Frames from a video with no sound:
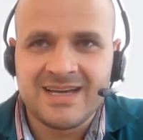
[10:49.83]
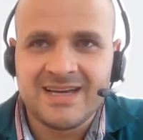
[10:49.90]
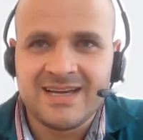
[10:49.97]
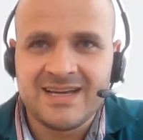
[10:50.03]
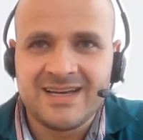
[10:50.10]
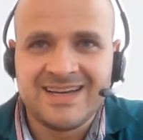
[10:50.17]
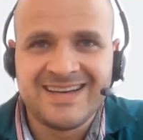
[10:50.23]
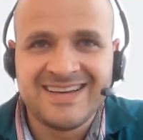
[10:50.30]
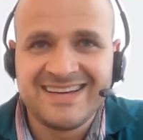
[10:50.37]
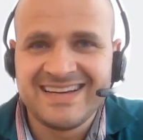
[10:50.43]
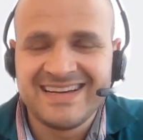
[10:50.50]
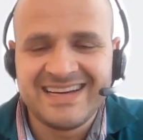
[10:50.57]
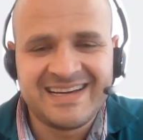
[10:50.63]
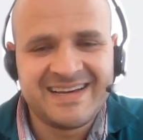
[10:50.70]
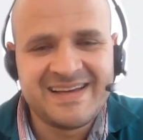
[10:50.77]

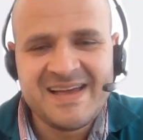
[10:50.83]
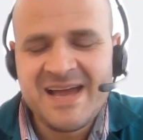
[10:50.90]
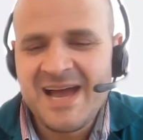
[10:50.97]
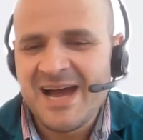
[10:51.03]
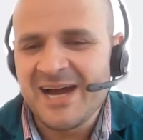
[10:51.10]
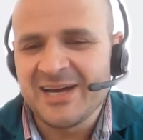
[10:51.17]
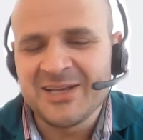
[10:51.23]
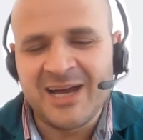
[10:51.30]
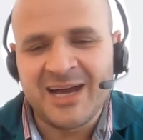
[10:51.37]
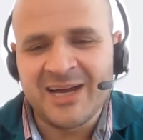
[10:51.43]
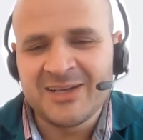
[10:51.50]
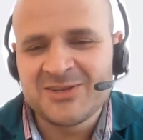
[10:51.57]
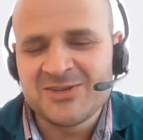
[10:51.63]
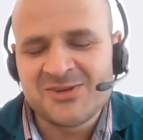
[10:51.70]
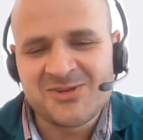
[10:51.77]
I
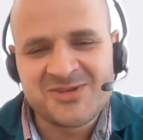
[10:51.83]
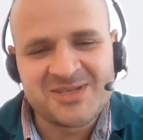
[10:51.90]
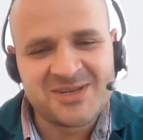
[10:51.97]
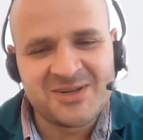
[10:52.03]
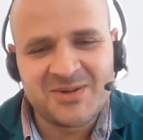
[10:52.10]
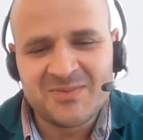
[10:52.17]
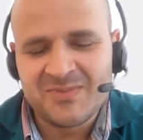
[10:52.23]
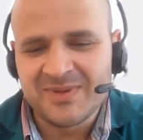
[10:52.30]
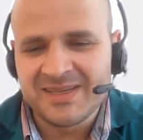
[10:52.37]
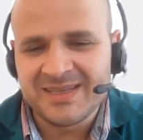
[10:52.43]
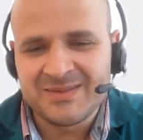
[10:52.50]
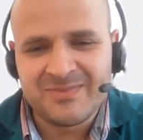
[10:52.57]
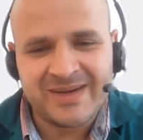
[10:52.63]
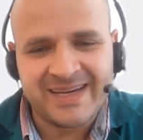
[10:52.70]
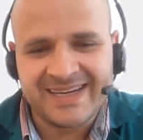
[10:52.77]
choose the
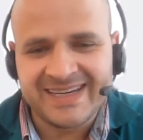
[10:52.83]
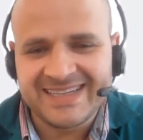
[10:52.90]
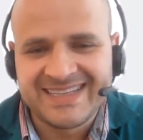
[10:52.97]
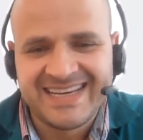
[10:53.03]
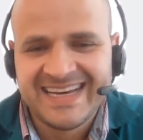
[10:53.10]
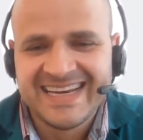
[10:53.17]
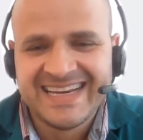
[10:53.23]
complete package.